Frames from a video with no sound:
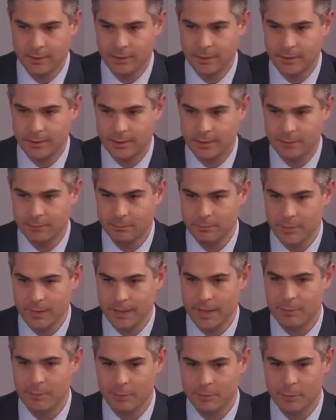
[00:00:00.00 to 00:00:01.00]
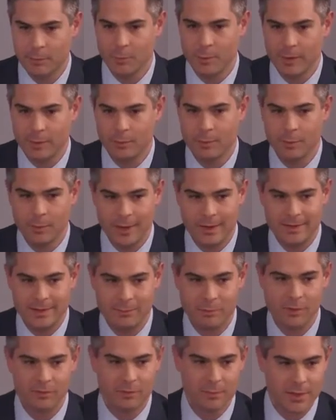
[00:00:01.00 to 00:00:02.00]
And a lot of people are wondering, well, I
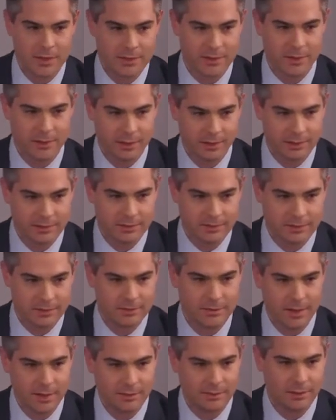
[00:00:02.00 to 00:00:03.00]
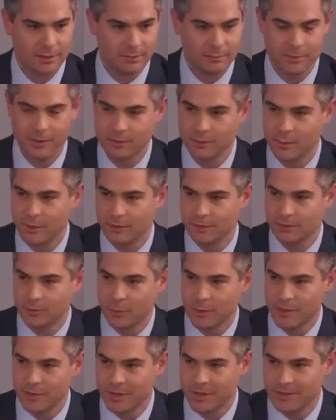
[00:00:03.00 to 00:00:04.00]
need more information on the leases, and I tell them they have to wait till
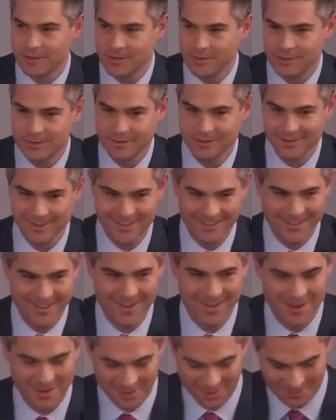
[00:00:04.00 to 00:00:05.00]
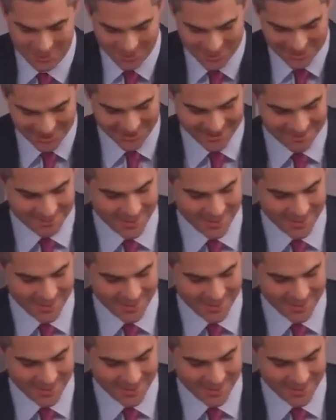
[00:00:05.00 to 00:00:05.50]
2019, unfortunately.